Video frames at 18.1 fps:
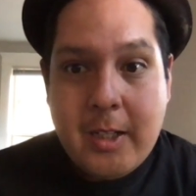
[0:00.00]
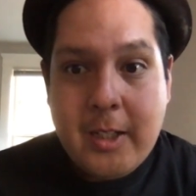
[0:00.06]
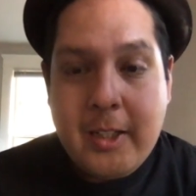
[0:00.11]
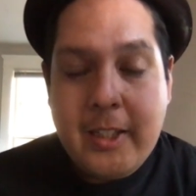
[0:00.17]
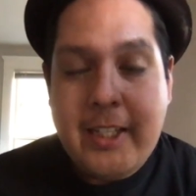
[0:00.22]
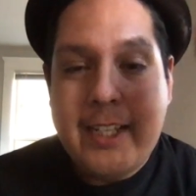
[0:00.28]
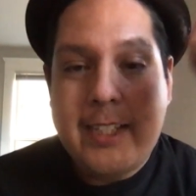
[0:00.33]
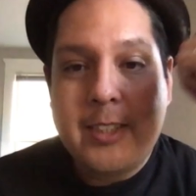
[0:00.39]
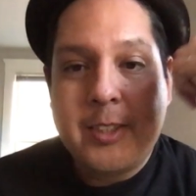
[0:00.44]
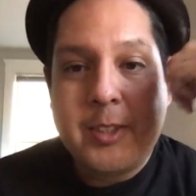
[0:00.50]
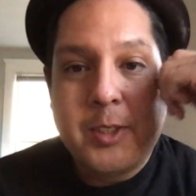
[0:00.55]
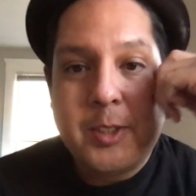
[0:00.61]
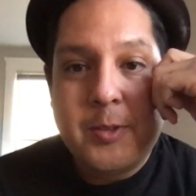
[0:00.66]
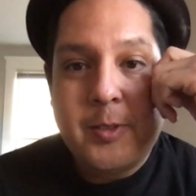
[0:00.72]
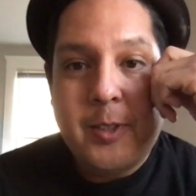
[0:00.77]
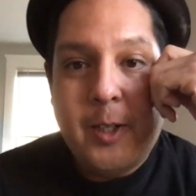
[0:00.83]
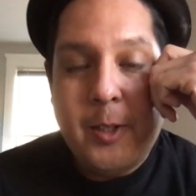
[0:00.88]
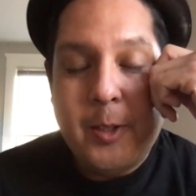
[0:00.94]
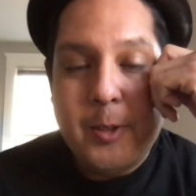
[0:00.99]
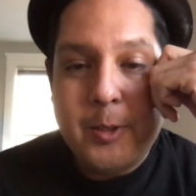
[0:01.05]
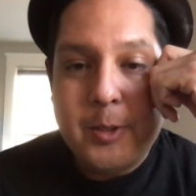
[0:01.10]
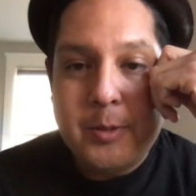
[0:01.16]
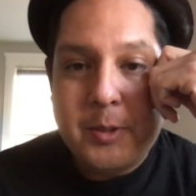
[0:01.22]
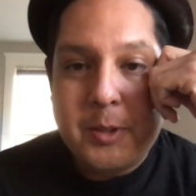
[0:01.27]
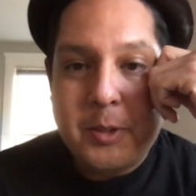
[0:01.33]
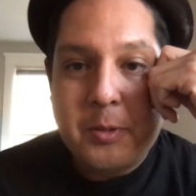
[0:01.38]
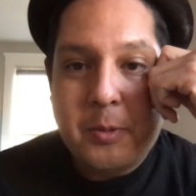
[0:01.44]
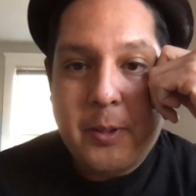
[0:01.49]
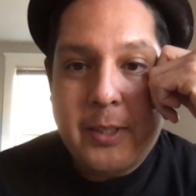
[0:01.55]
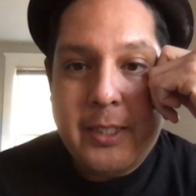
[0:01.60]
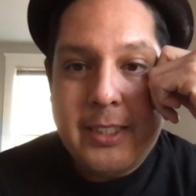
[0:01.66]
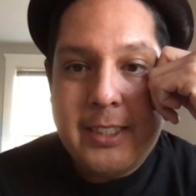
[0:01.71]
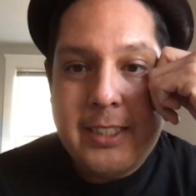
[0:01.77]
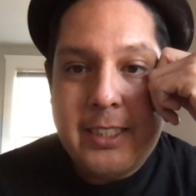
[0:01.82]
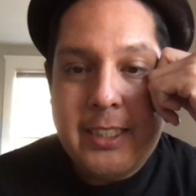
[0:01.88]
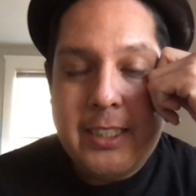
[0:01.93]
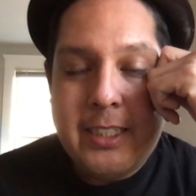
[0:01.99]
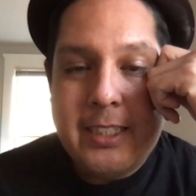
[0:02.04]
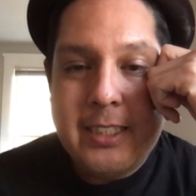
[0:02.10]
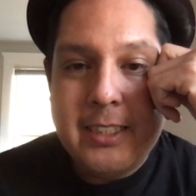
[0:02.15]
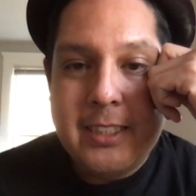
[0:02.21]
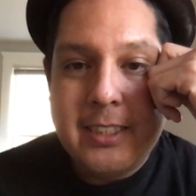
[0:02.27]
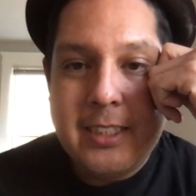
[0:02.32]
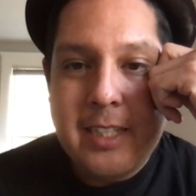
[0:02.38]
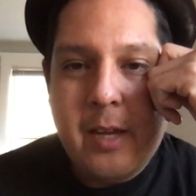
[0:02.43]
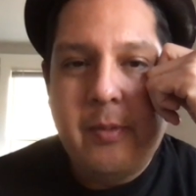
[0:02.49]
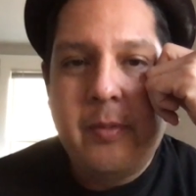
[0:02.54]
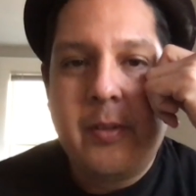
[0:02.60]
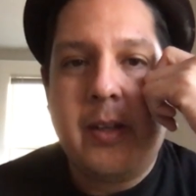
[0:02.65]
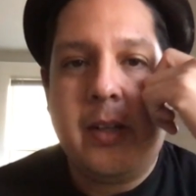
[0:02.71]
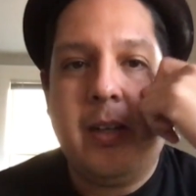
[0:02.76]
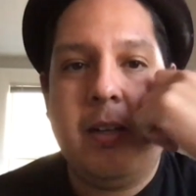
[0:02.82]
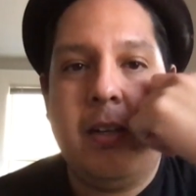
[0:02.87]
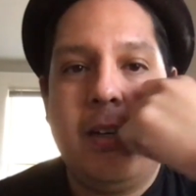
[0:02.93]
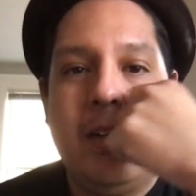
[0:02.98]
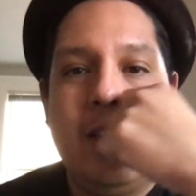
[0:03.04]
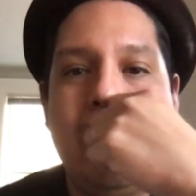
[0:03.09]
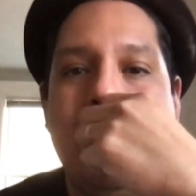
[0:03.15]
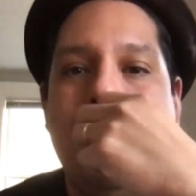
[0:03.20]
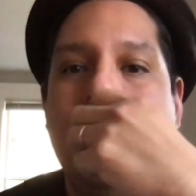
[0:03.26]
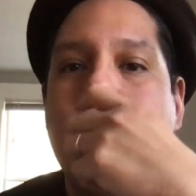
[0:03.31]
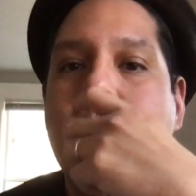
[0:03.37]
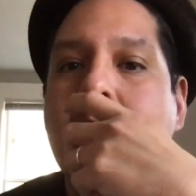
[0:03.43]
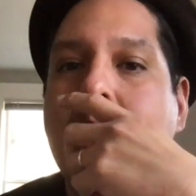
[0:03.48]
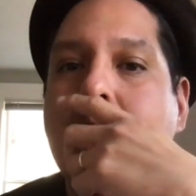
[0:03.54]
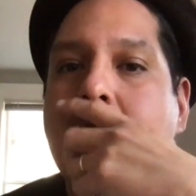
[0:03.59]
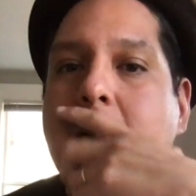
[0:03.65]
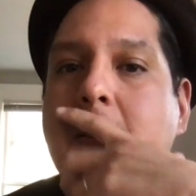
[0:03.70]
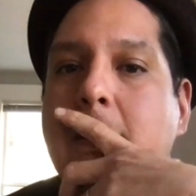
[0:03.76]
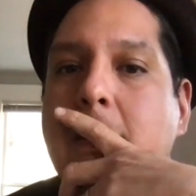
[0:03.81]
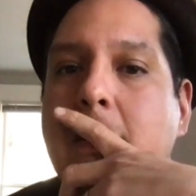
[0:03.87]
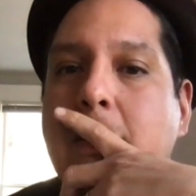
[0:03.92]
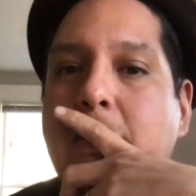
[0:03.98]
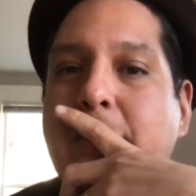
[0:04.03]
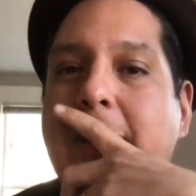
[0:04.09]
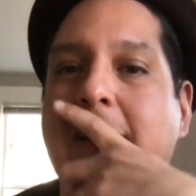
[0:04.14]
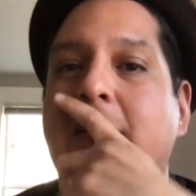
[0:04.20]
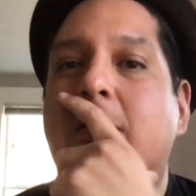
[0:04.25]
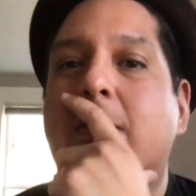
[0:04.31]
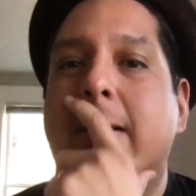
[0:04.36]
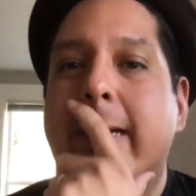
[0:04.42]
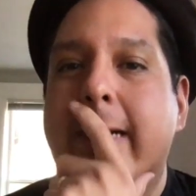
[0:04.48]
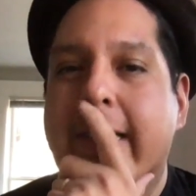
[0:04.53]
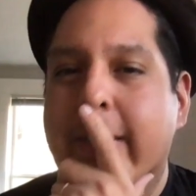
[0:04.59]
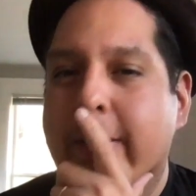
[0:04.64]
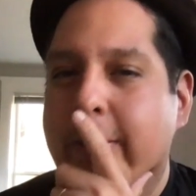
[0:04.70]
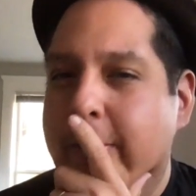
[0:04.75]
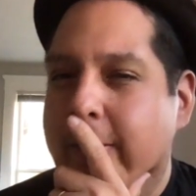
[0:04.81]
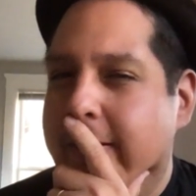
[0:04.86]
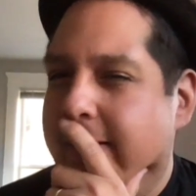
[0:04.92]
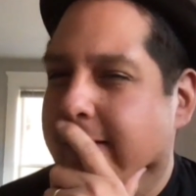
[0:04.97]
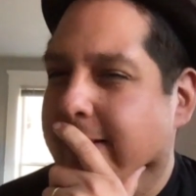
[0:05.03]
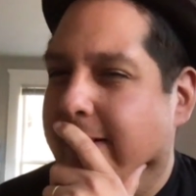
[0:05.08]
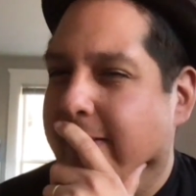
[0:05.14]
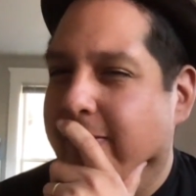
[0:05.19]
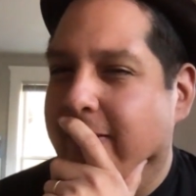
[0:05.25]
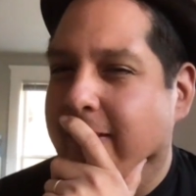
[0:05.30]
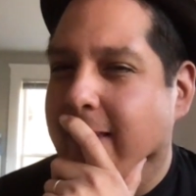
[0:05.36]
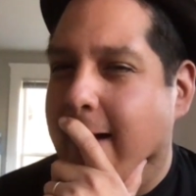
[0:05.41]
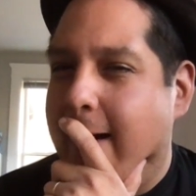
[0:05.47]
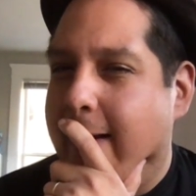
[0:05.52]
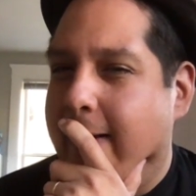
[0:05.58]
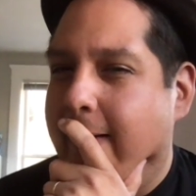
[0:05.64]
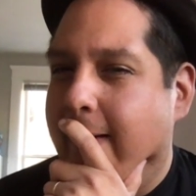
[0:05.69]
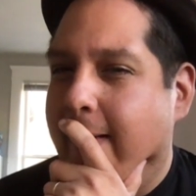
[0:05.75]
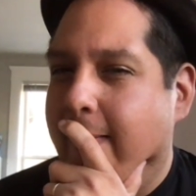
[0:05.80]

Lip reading: The answers for all those were 27. But when did you discover that?